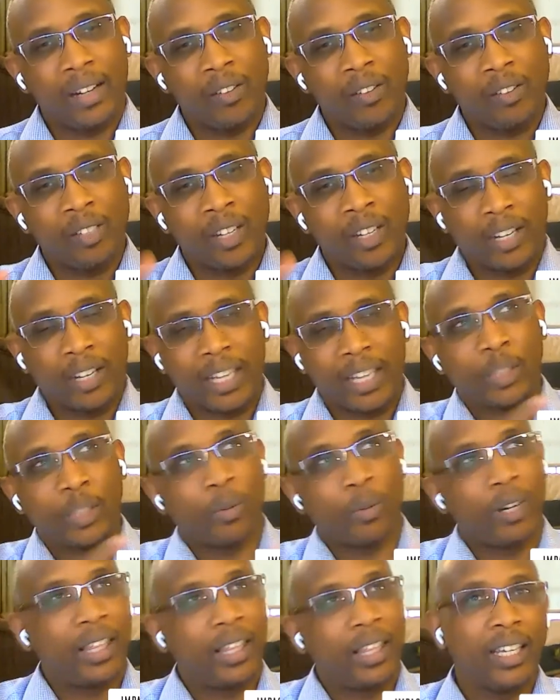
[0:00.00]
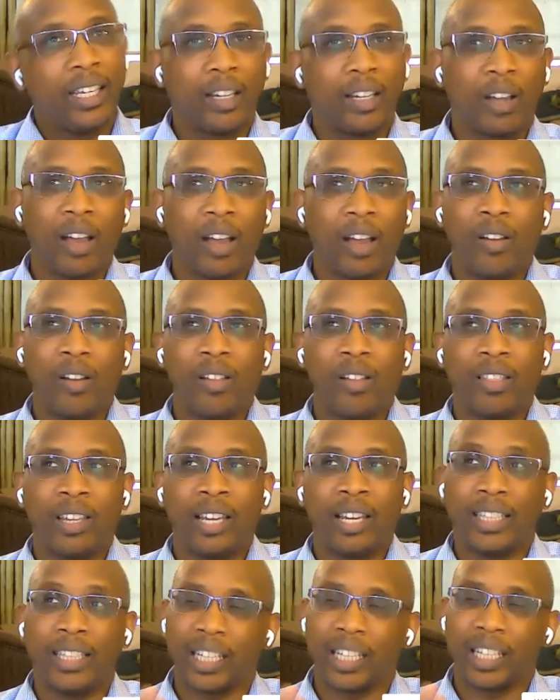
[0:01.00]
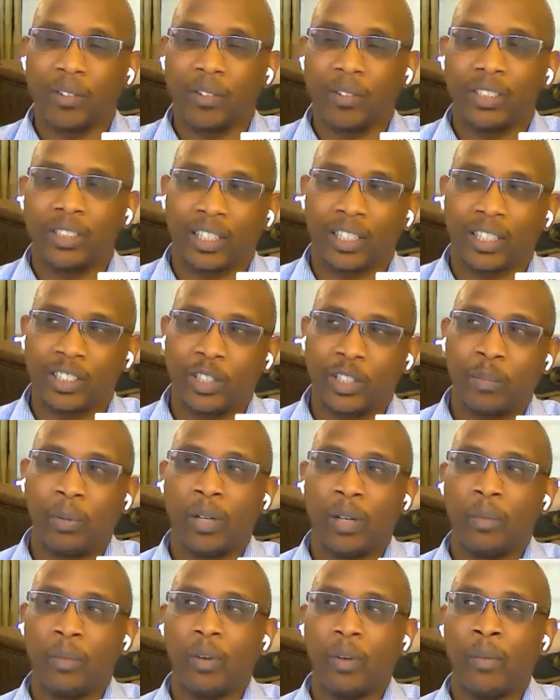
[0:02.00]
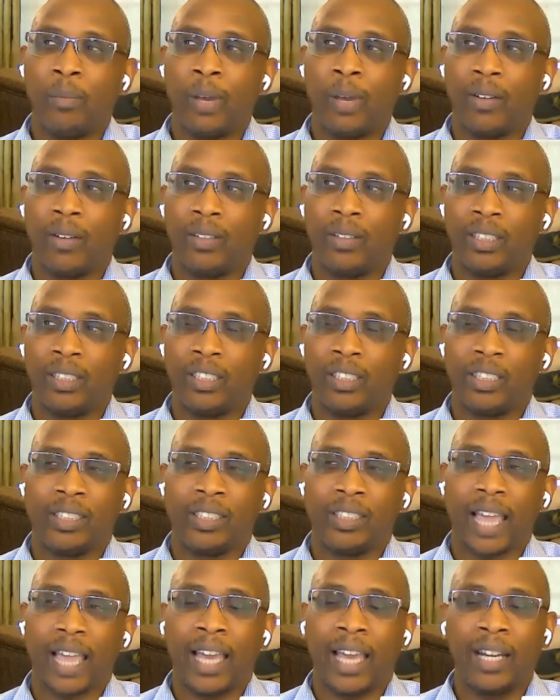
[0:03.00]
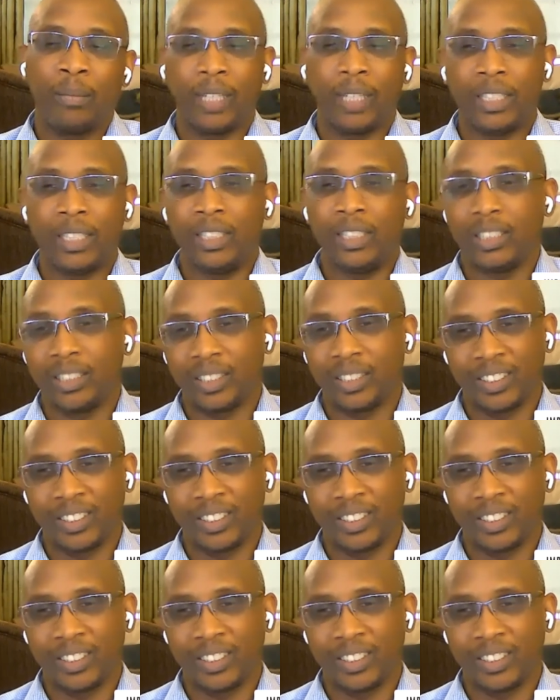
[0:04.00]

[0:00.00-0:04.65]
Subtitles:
Derek, at this point, I think the next thing I want to talk to you a bit about is just adaptation.